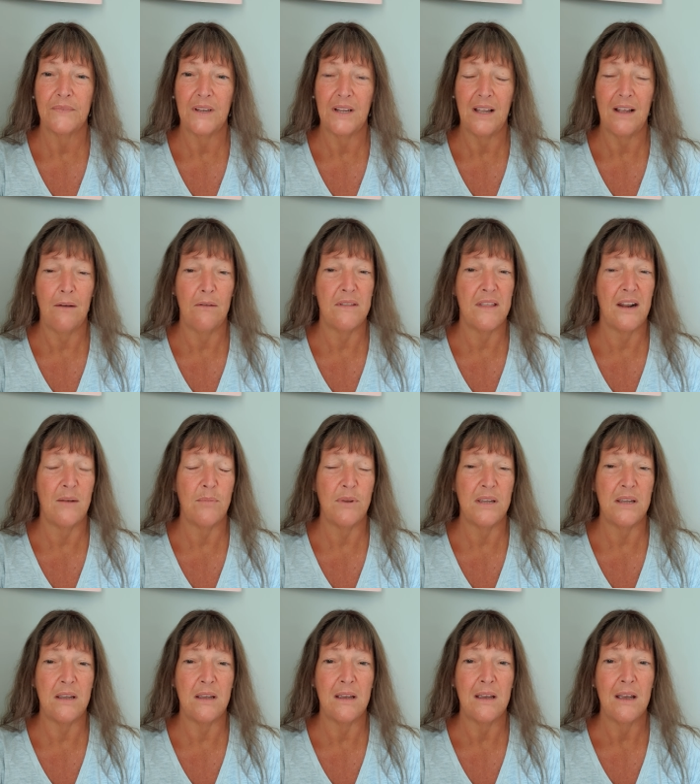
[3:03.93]
No, that'd
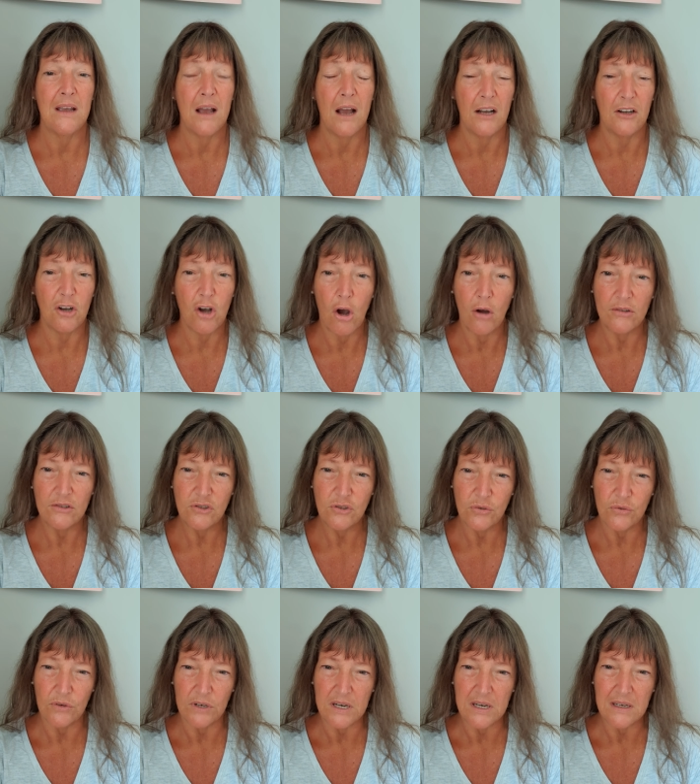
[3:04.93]
be a
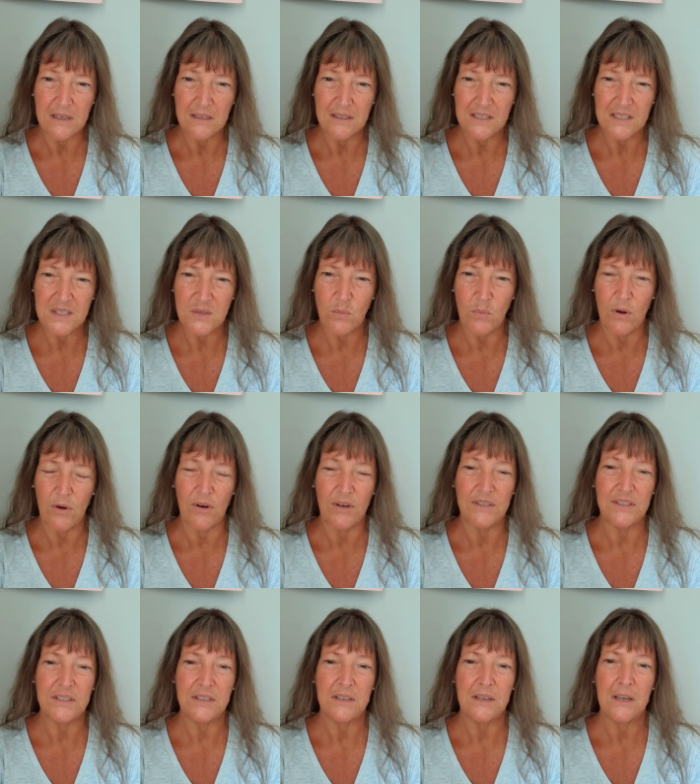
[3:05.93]
contrary
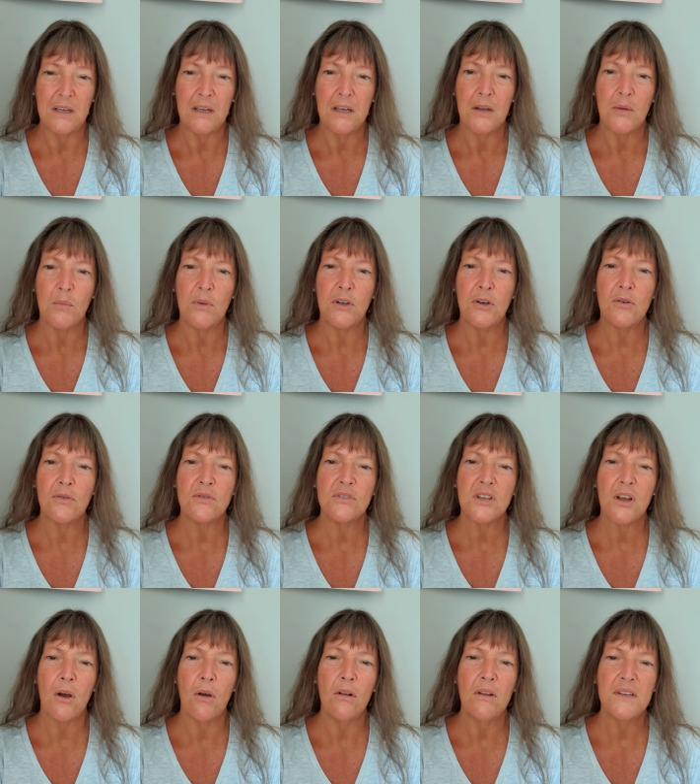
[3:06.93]
spirit.
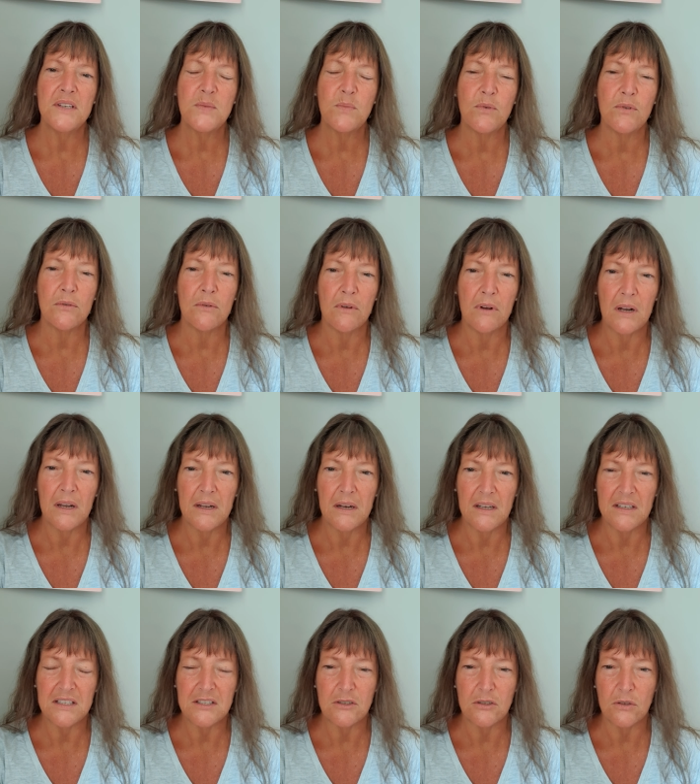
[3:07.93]
Because Holy Spirit will lead
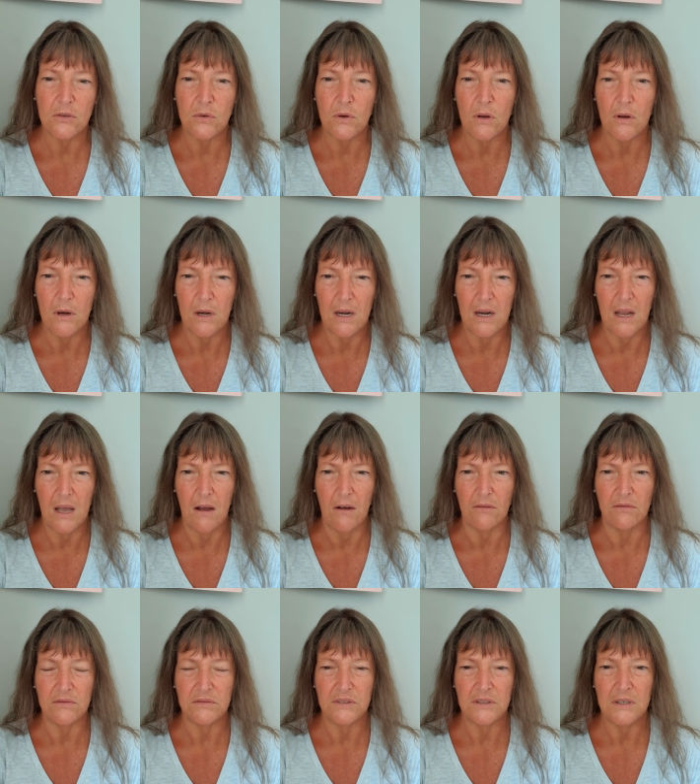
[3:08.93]
us to
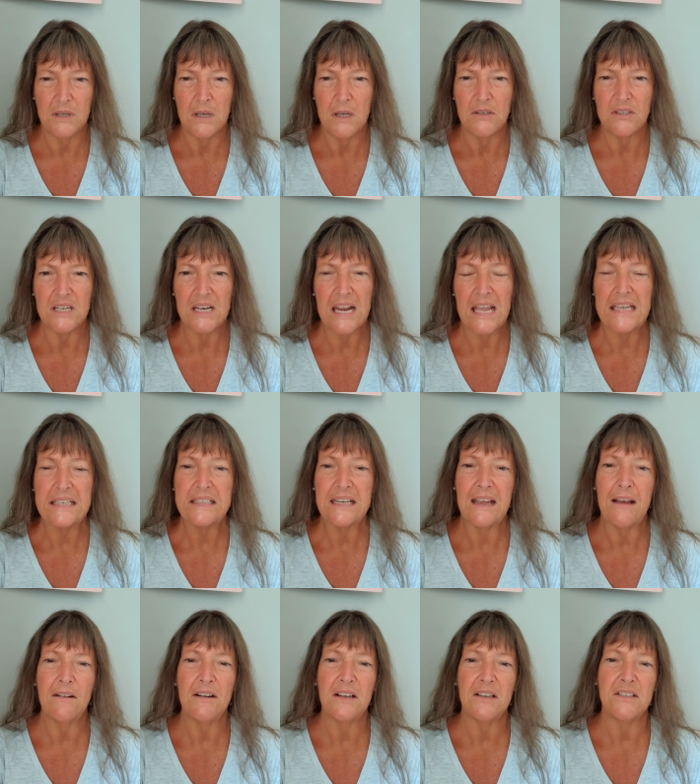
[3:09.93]
love, to lay
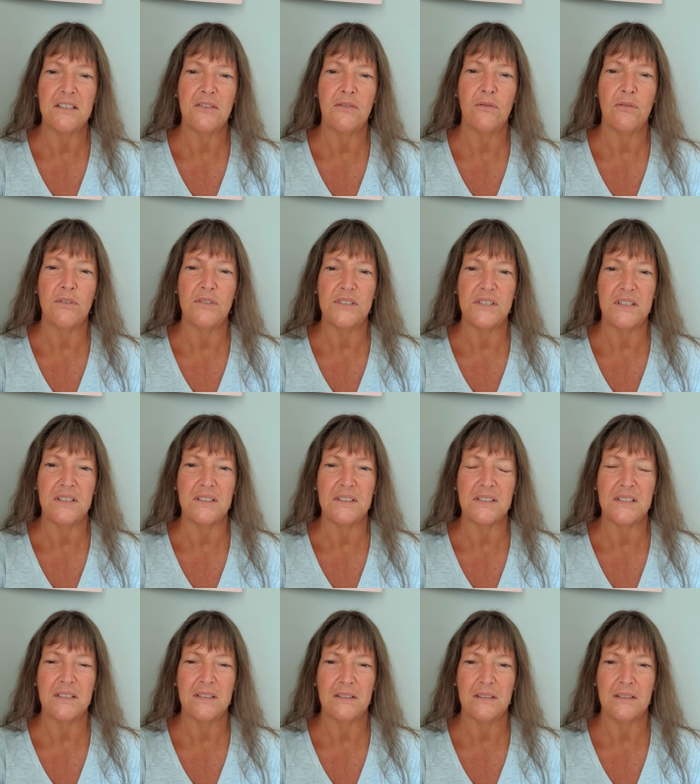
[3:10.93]
down our
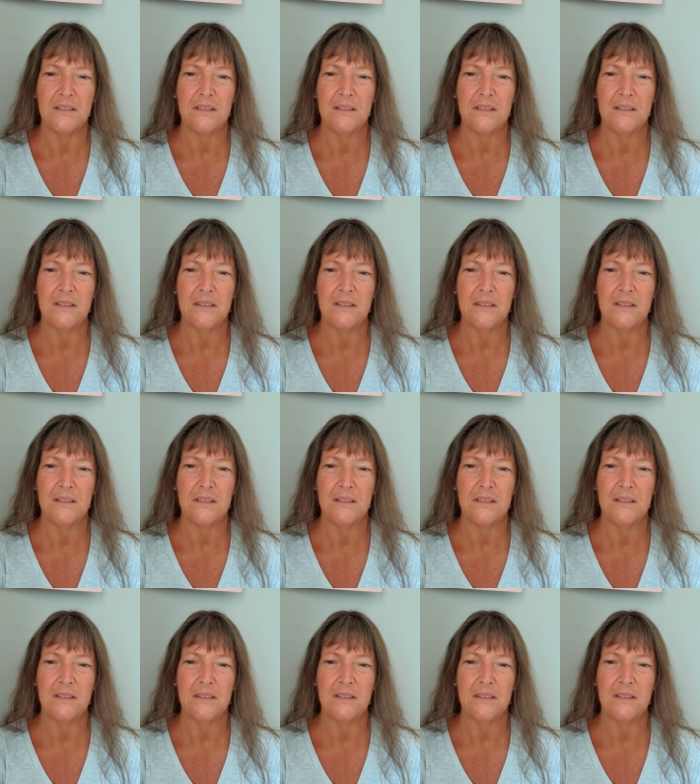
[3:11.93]
differences,